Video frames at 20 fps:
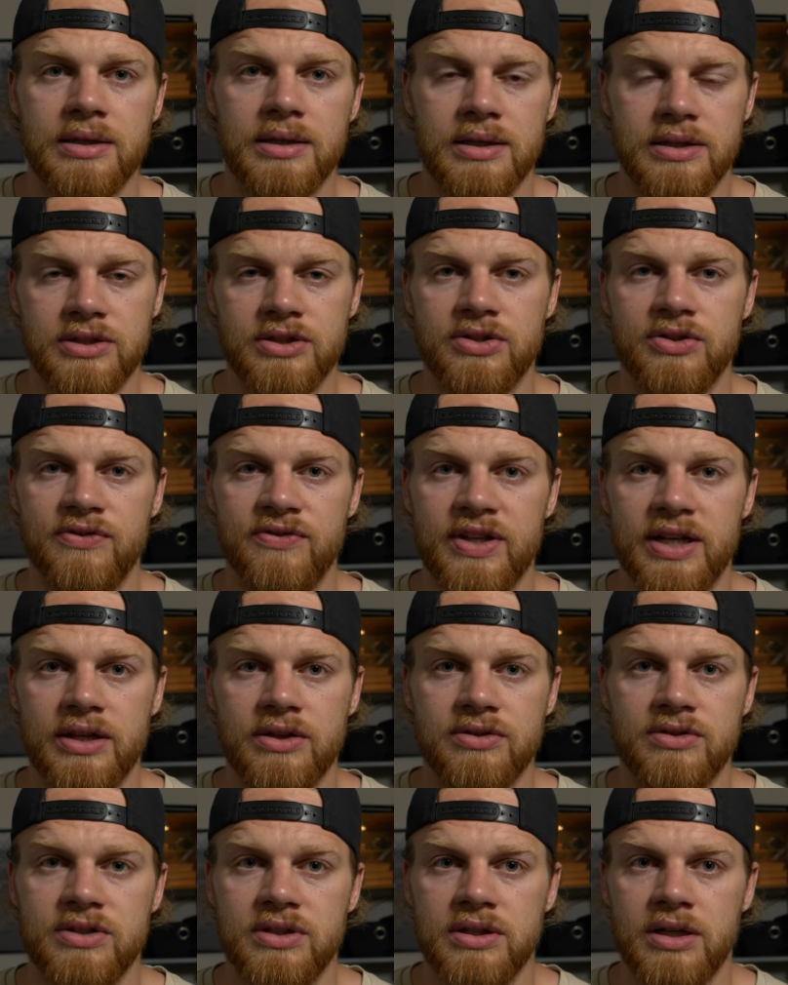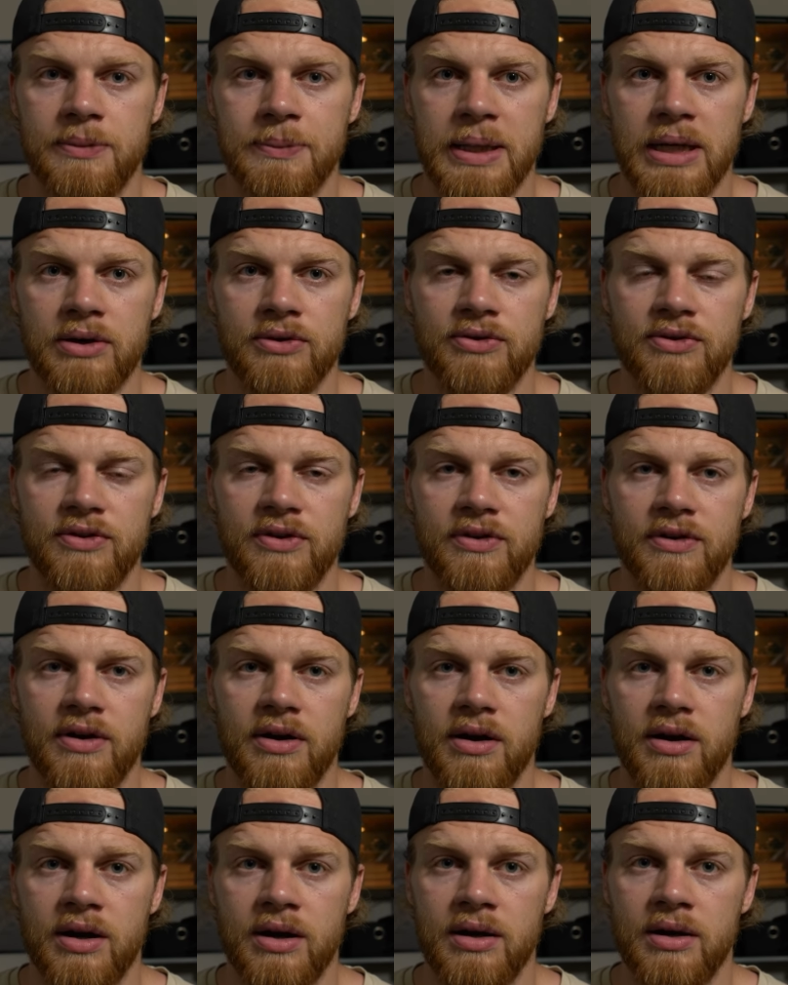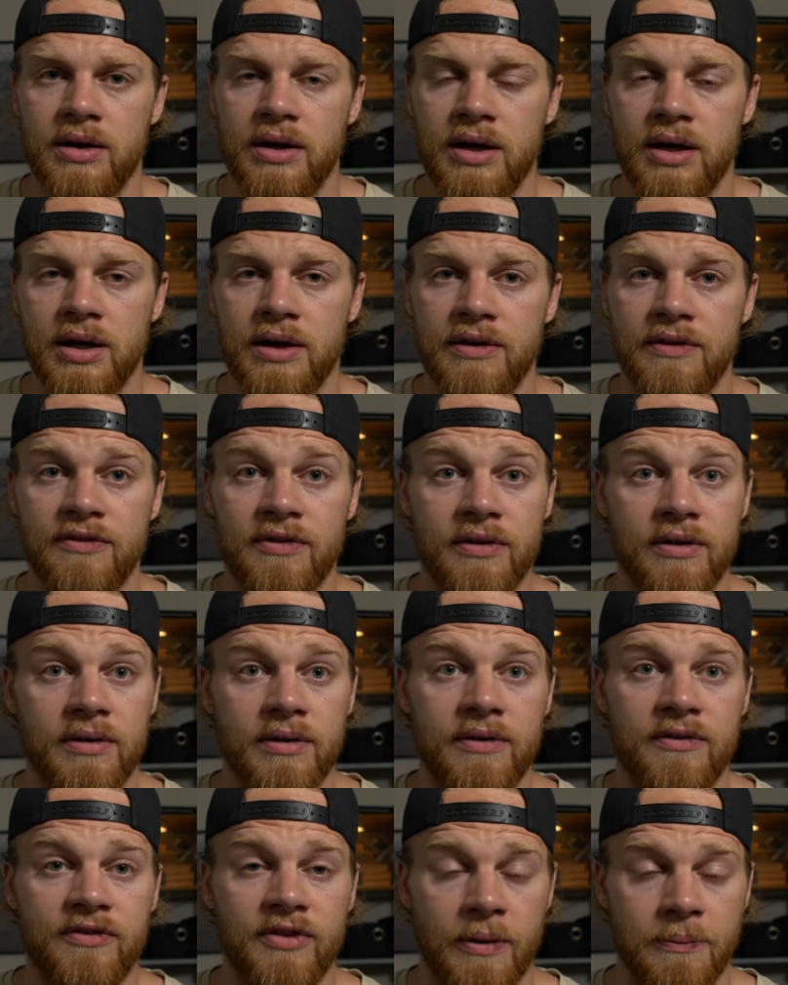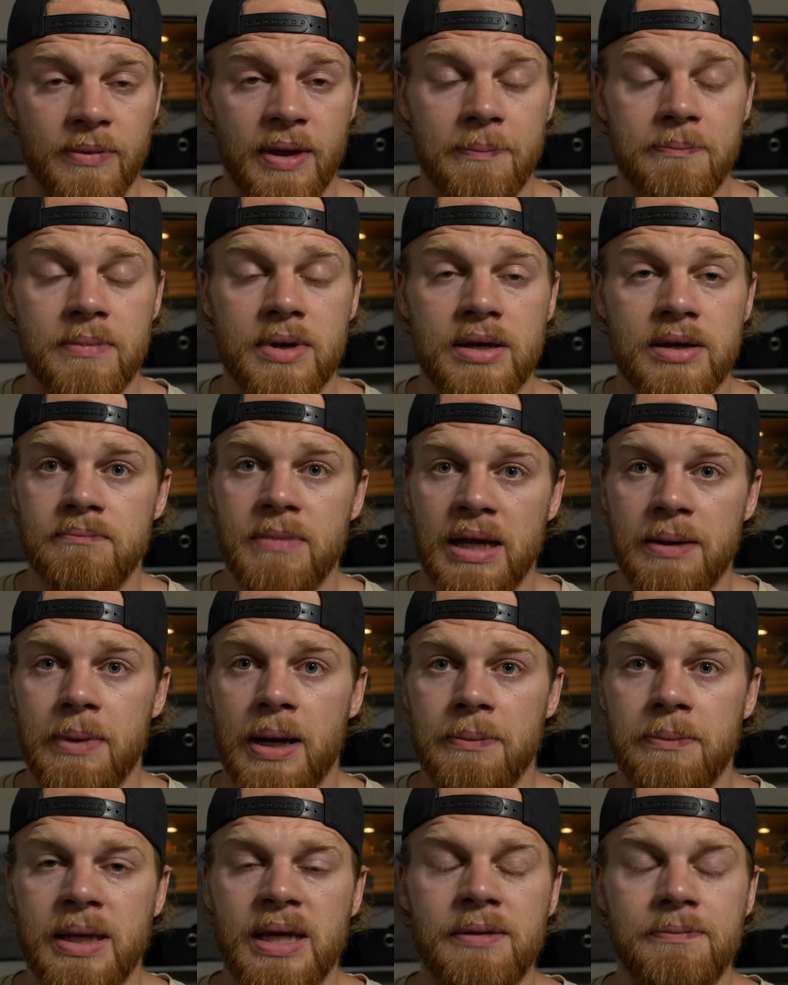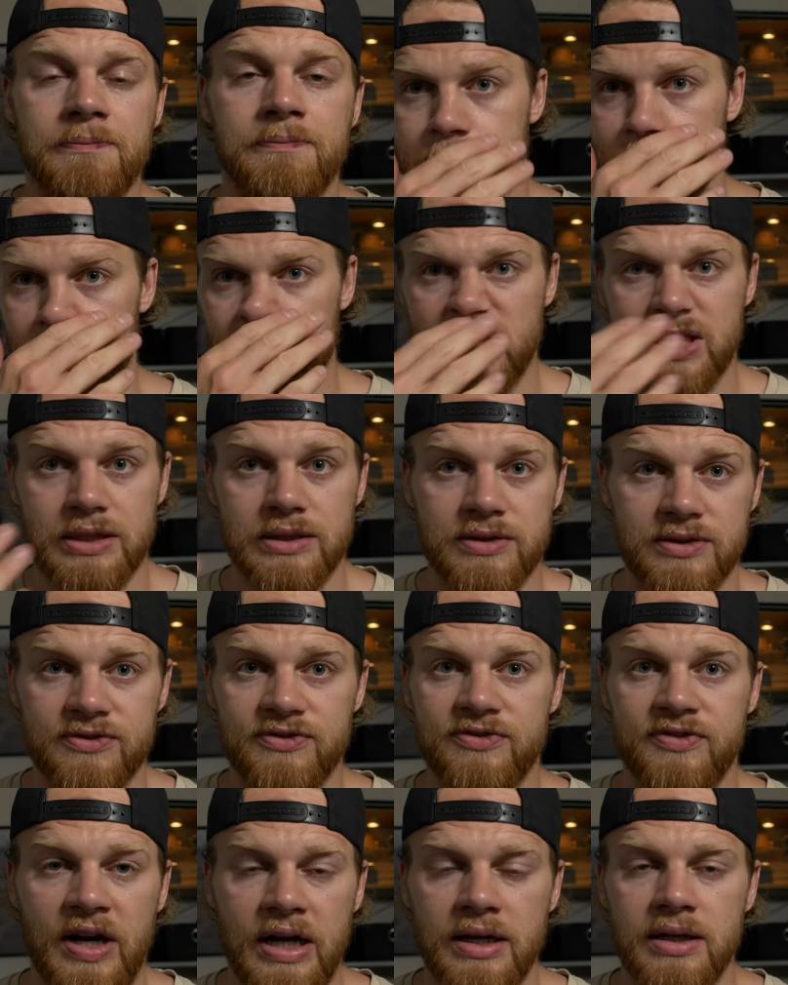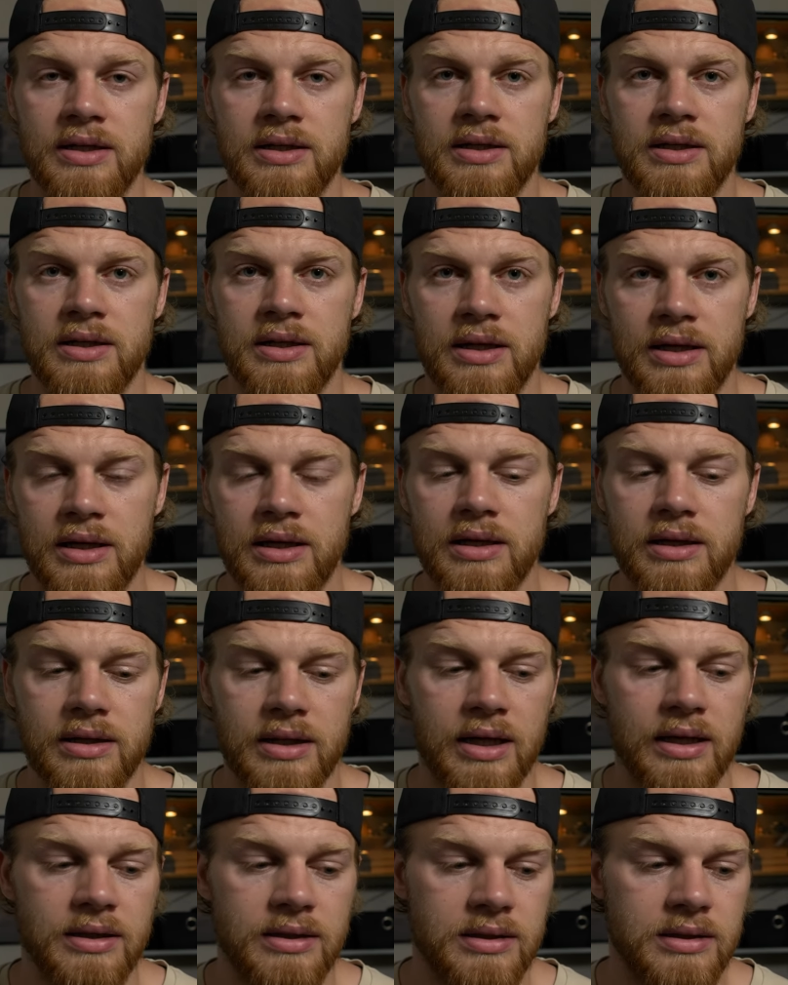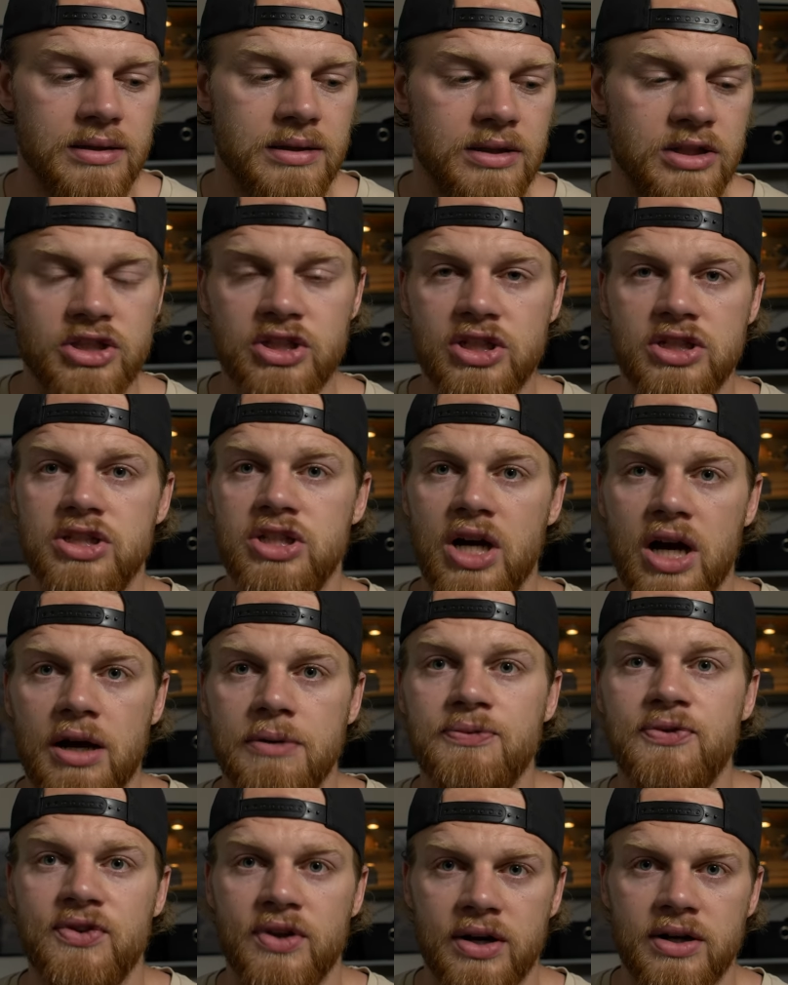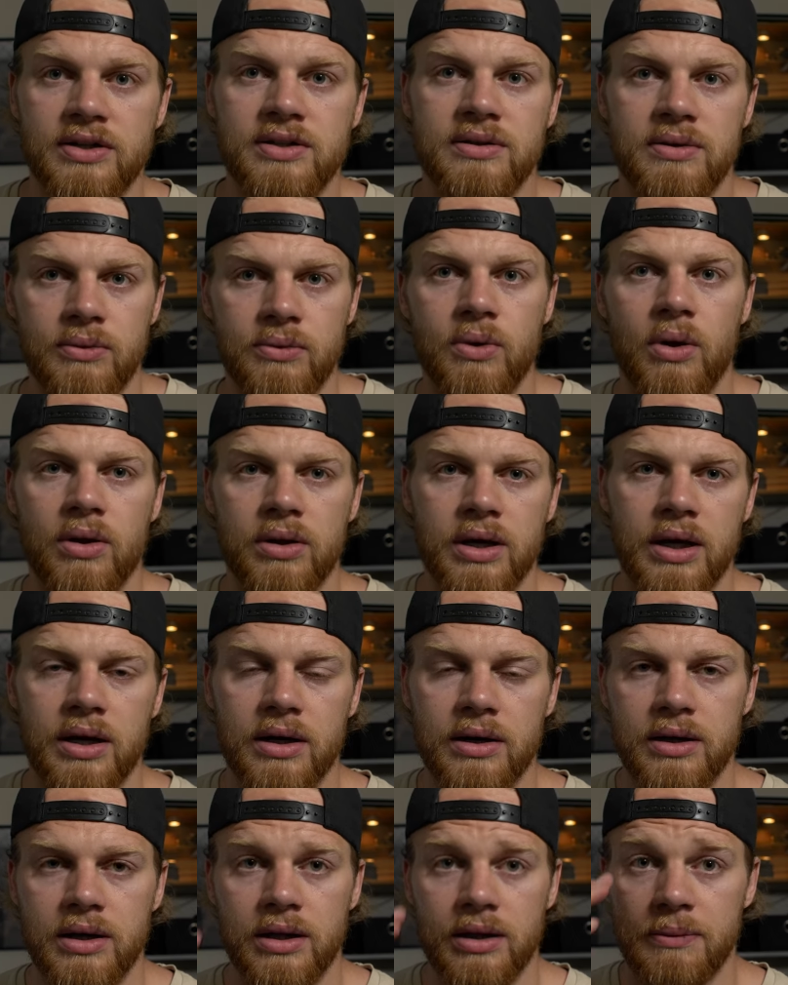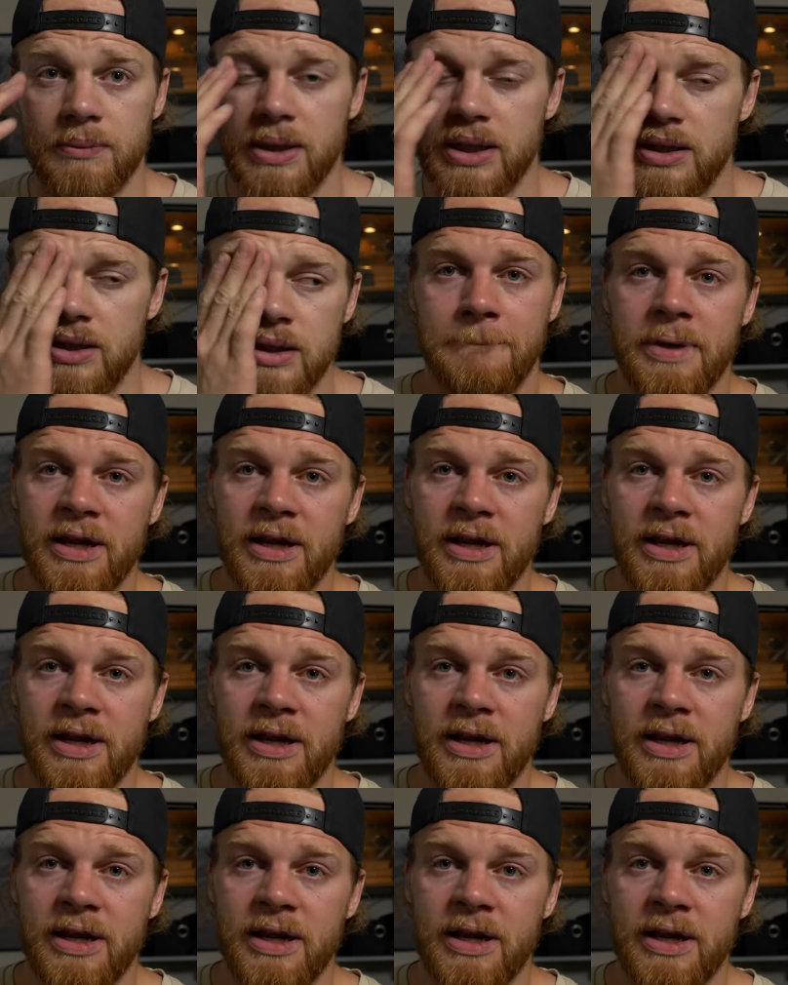There's two videos coming out from them, made by me, which is fun that the job started rolling on a little bit.